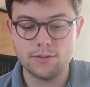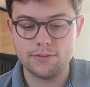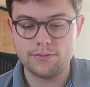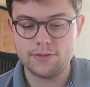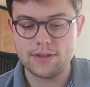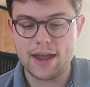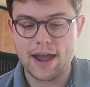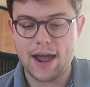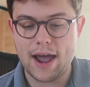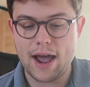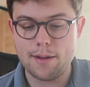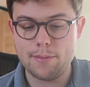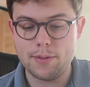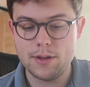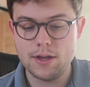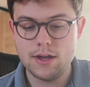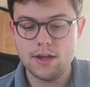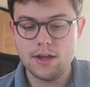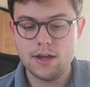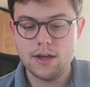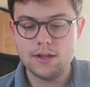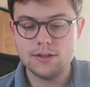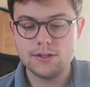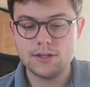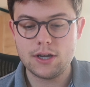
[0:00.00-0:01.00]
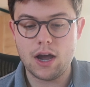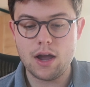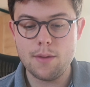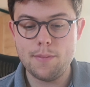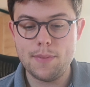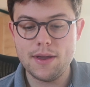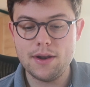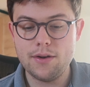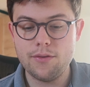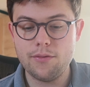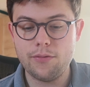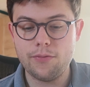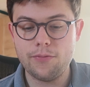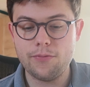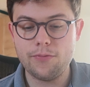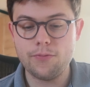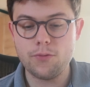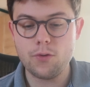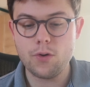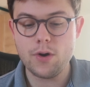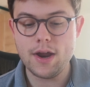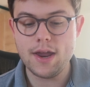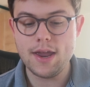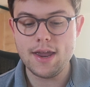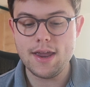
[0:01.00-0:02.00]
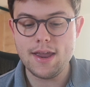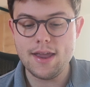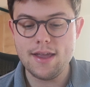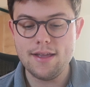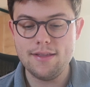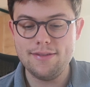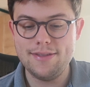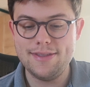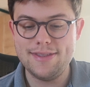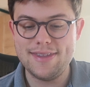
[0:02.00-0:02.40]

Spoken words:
of the app, type in free-TNC,